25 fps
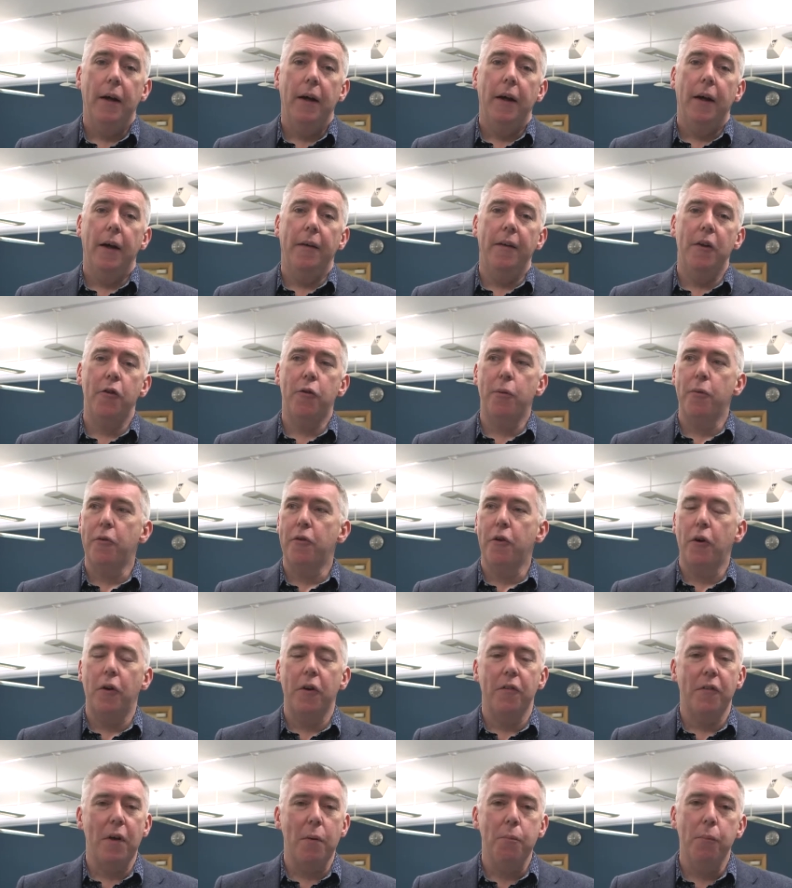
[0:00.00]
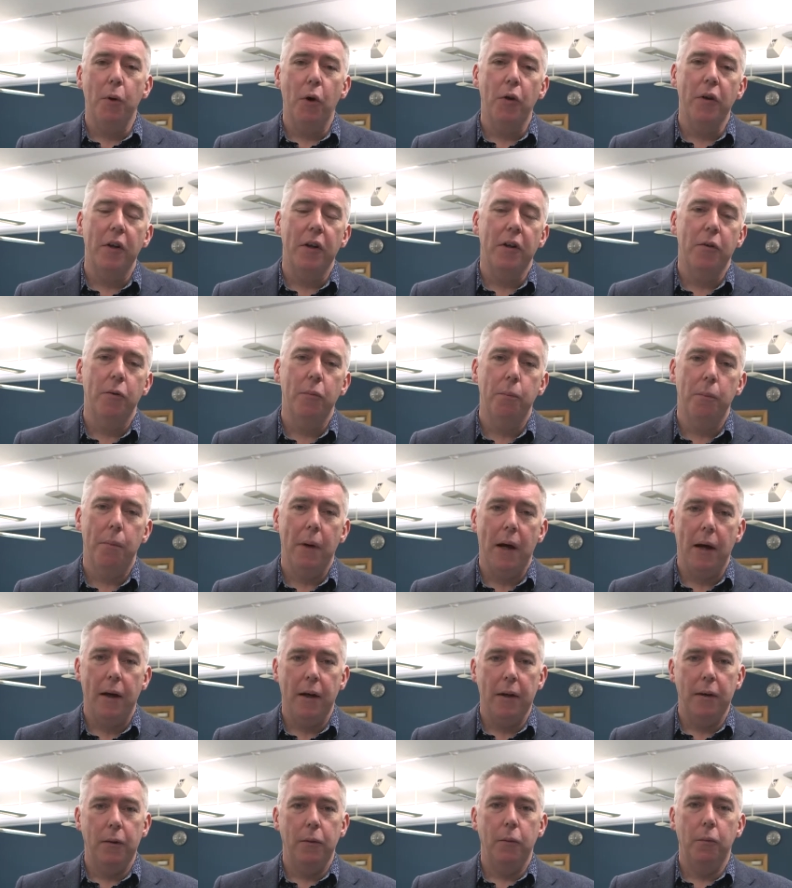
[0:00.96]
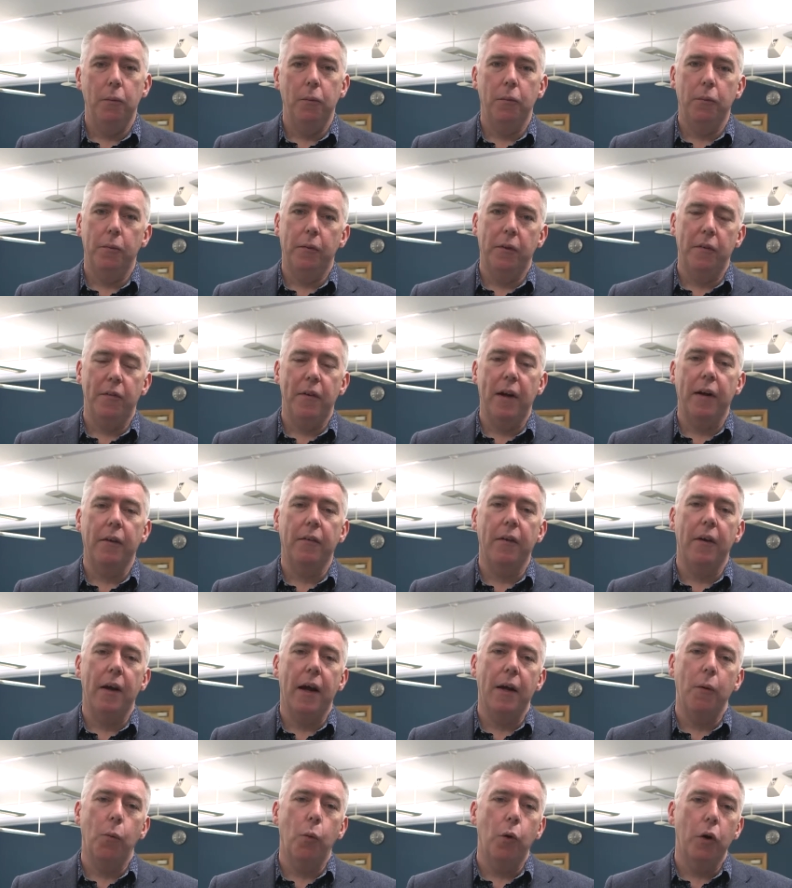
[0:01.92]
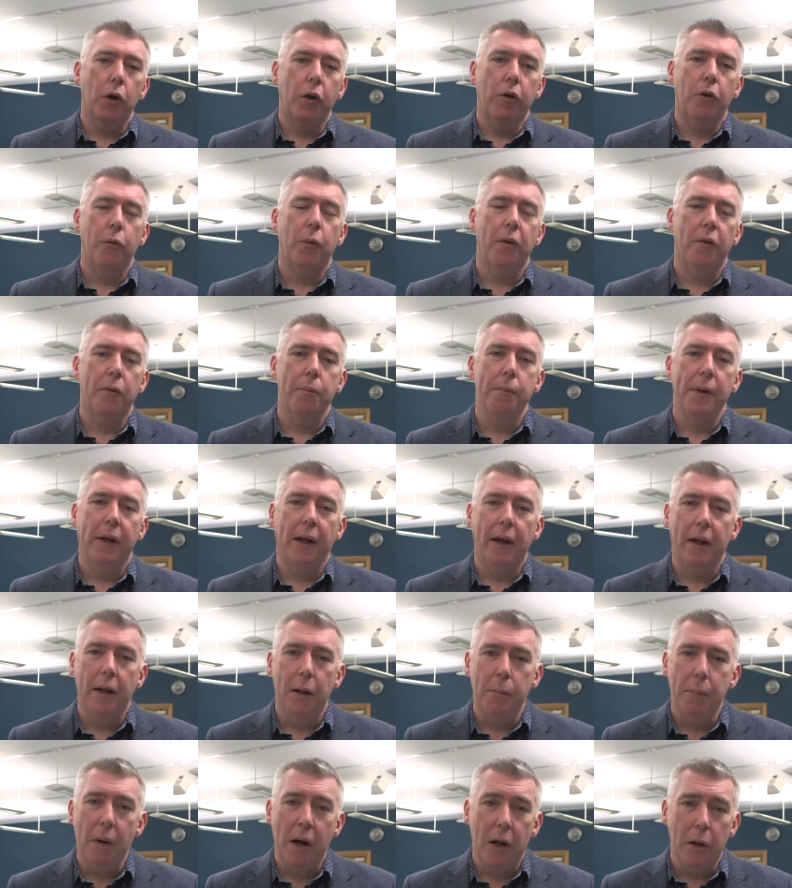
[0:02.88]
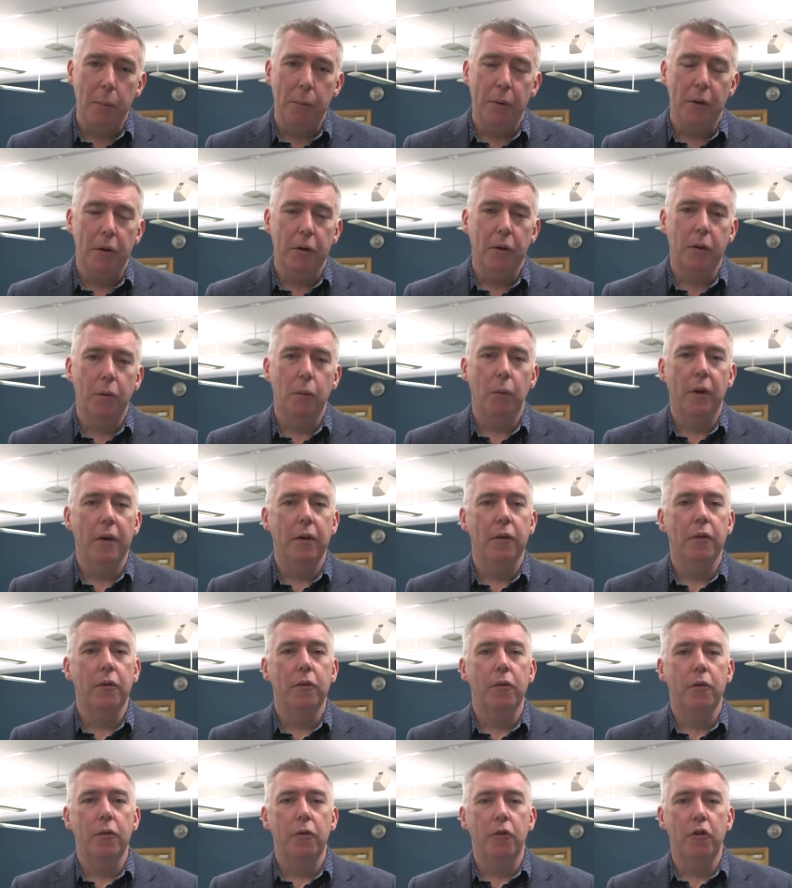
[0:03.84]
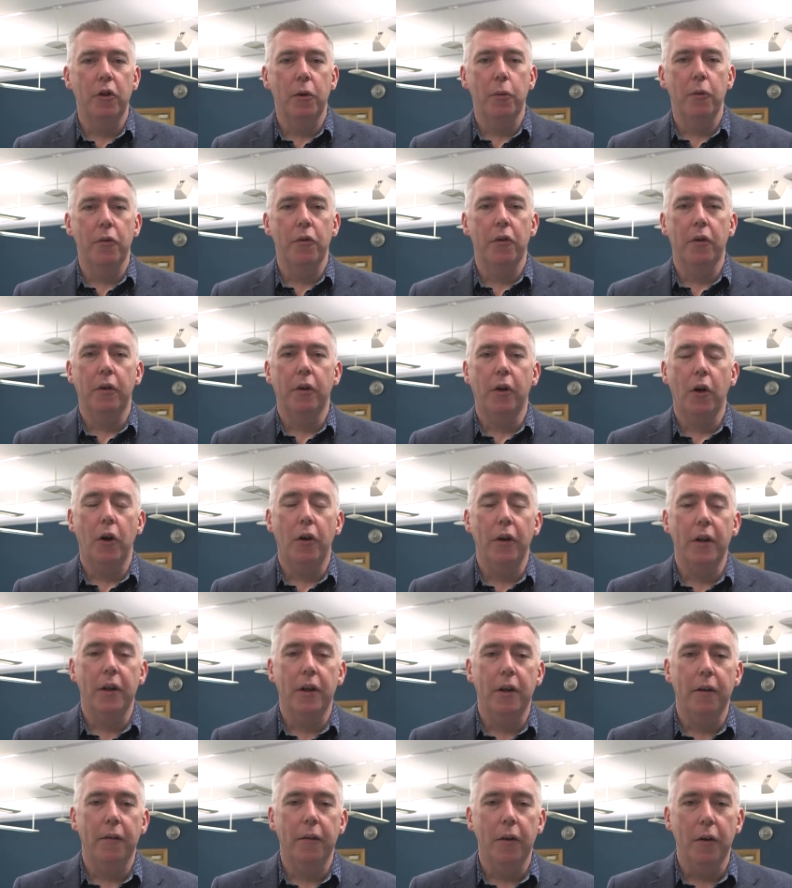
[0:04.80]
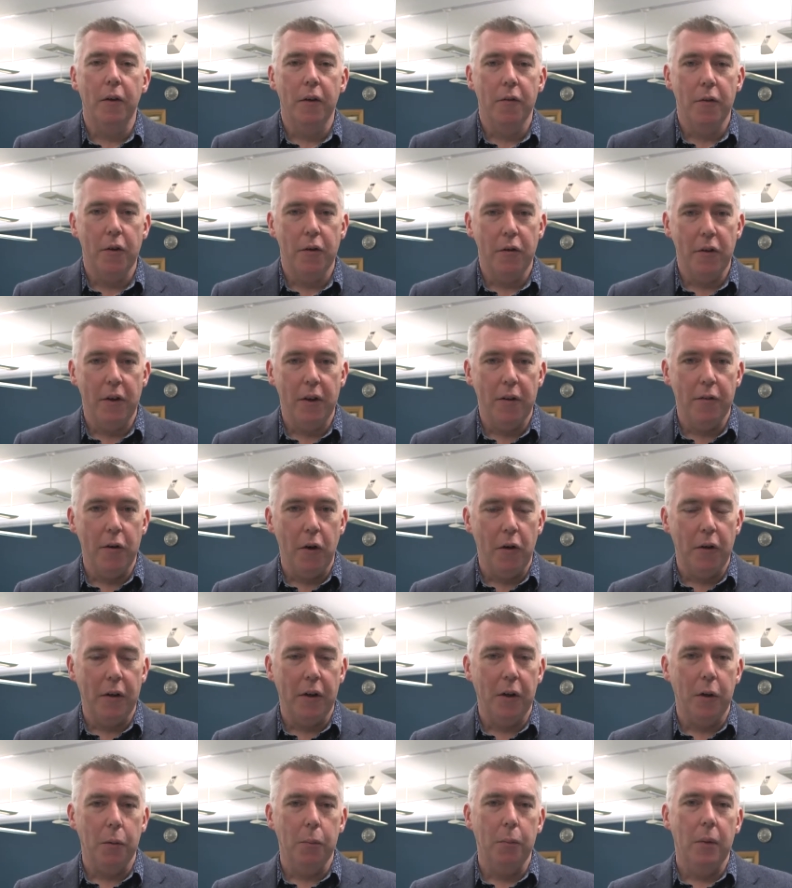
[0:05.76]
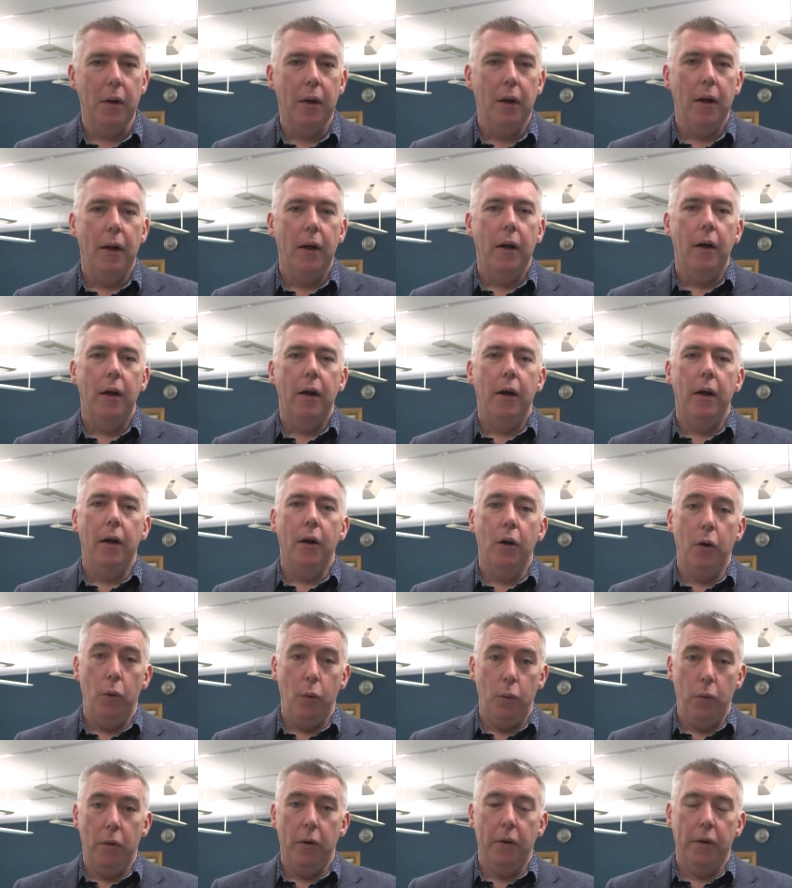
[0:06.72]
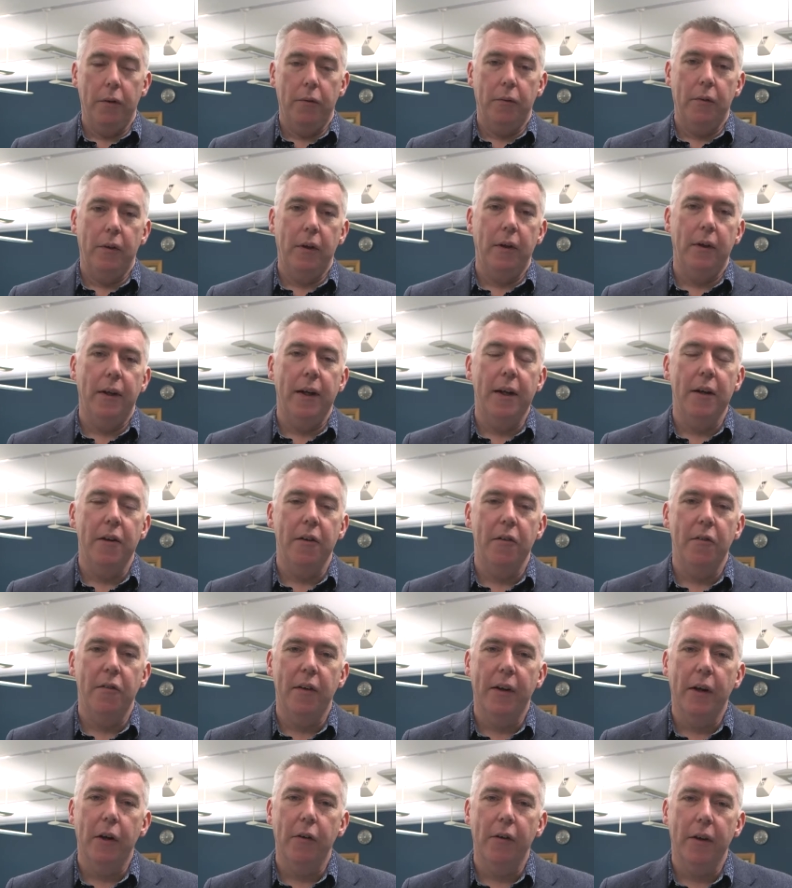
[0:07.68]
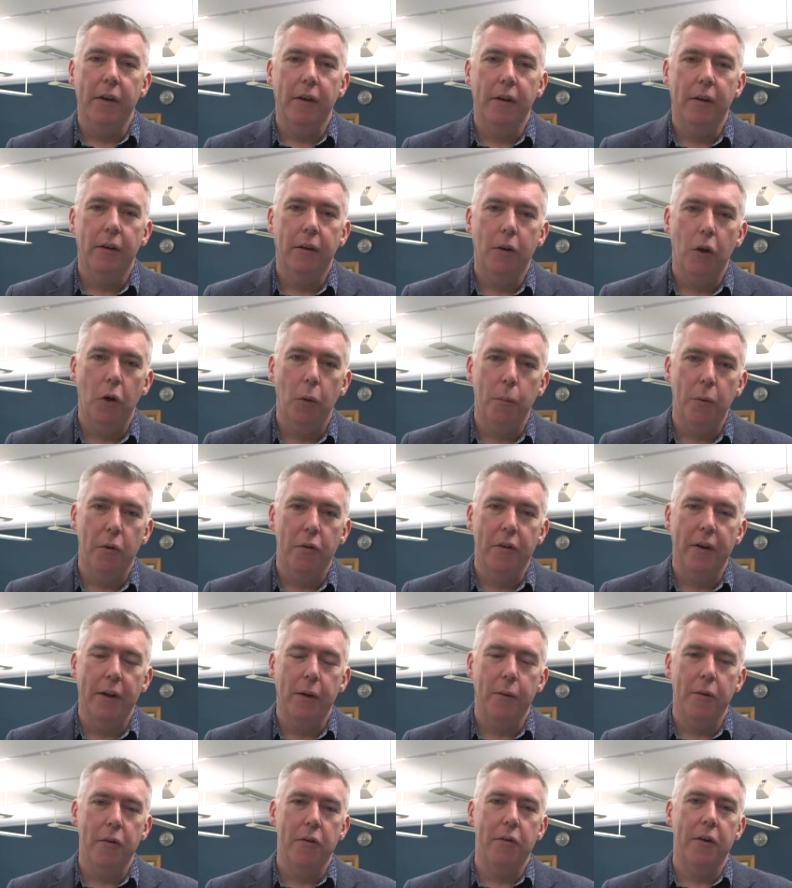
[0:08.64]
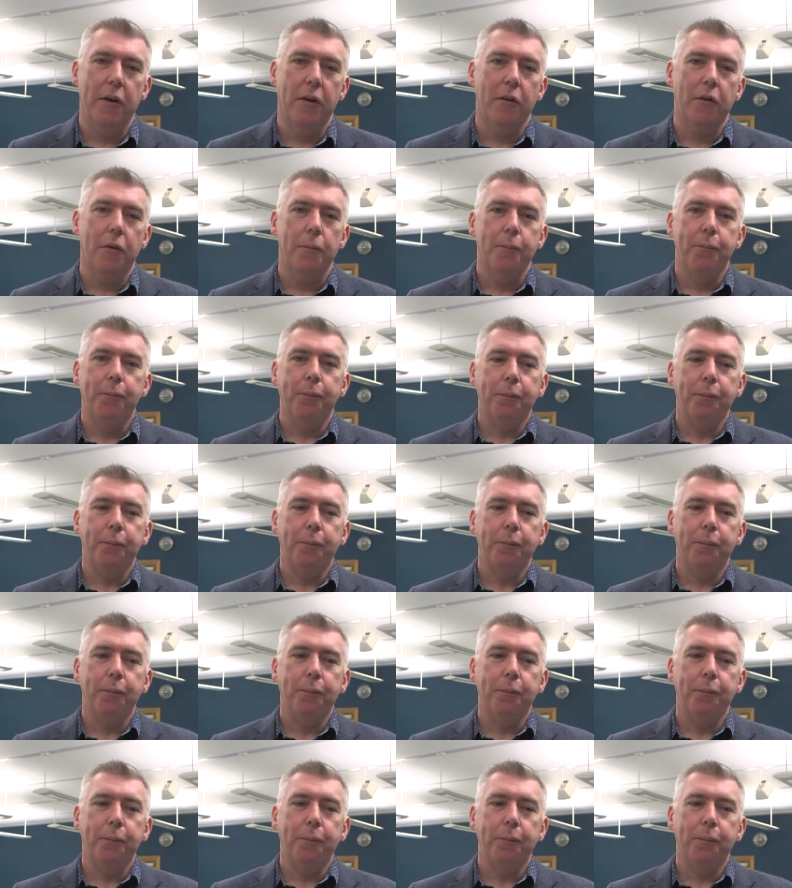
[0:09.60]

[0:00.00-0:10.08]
And this was sort of embodied by the fact that I worked with Michaela Marlberg when she was a colleague at the University of Nottingham, who leading figure in corpus linguistics.